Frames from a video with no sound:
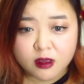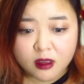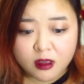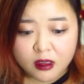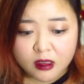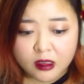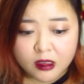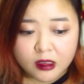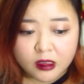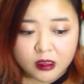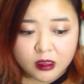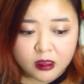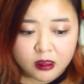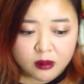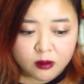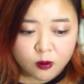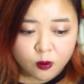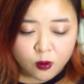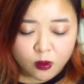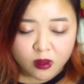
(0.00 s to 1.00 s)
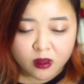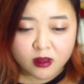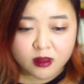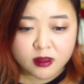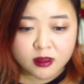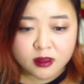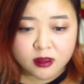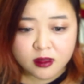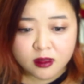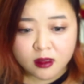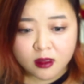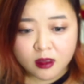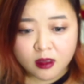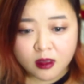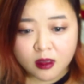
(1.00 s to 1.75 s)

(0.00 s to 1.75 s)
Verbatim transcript: uh, was